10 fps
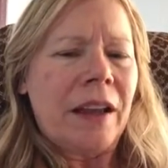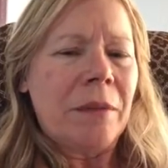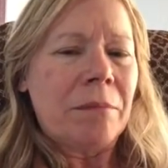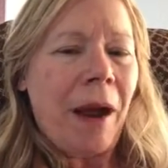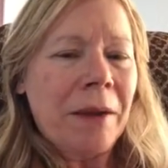
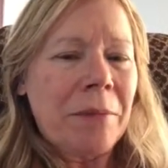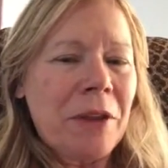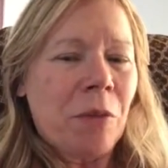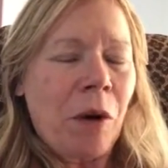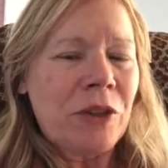It might
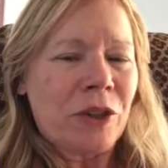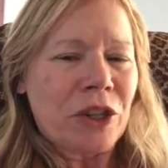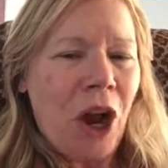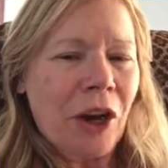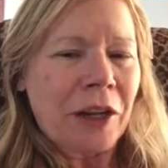be the one you're
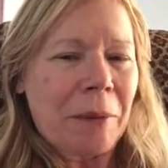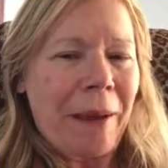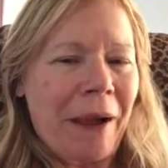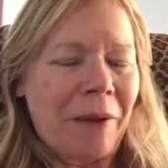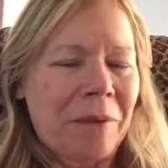talking
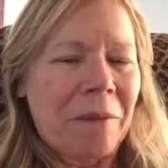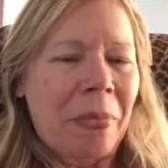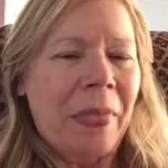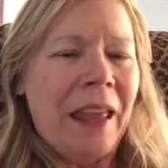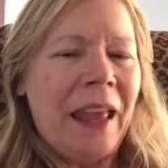about.
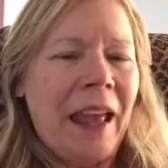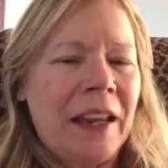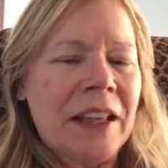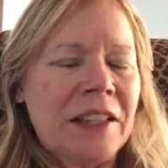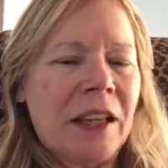
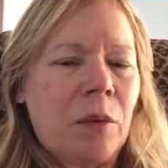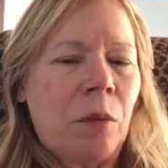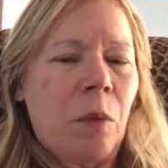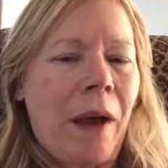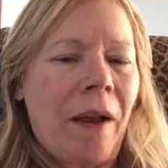And he said,
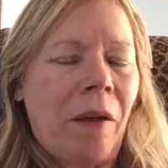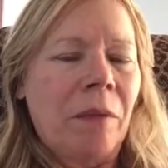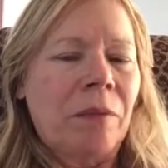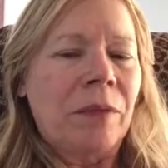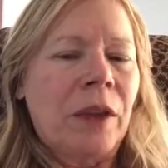
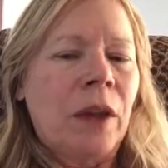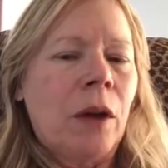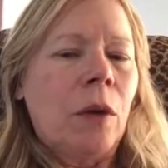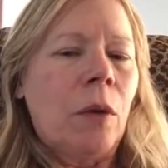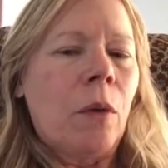well,
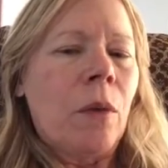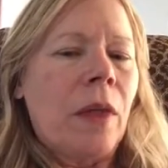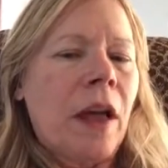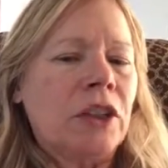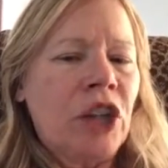
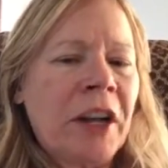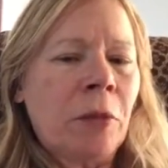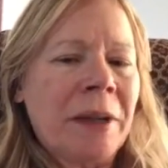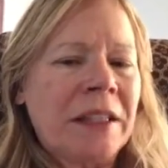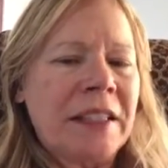a
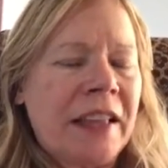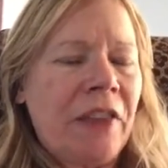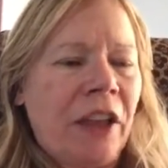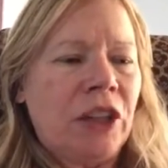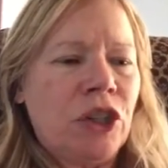gentleman
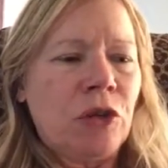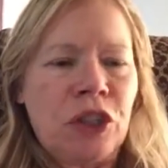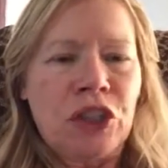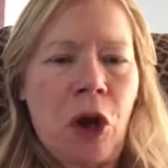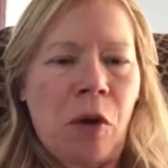said that you
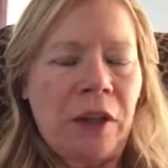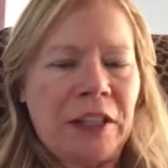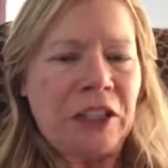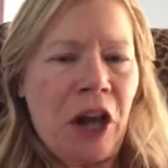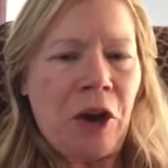stole
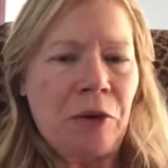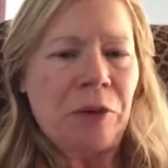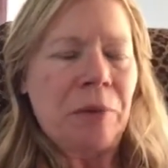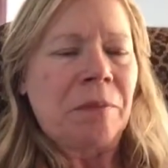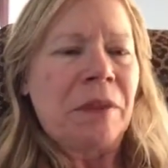his coat,
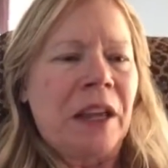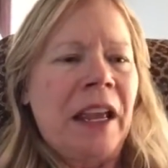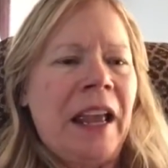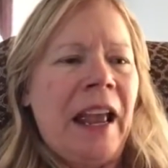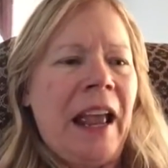
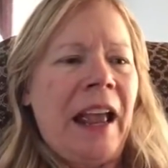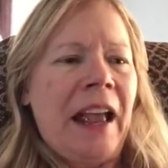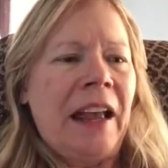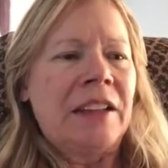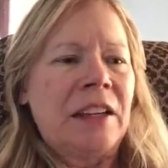
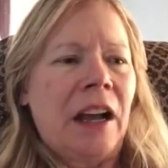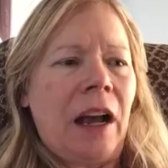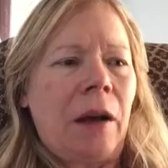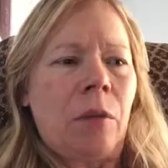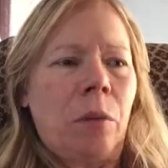and
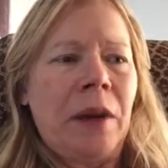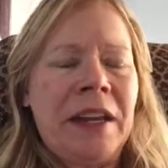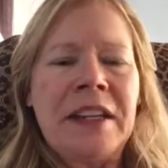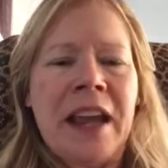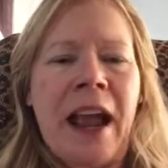we
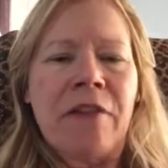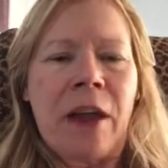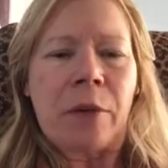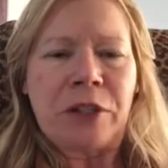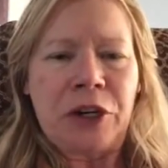need to have
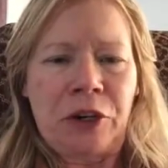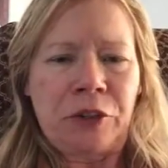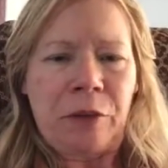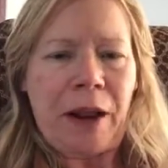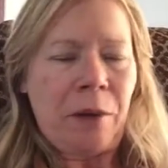that
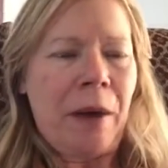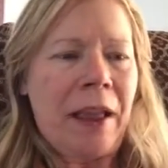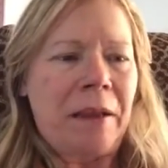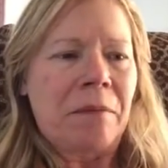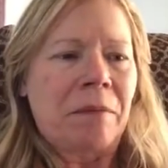returned right
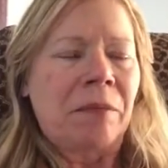away.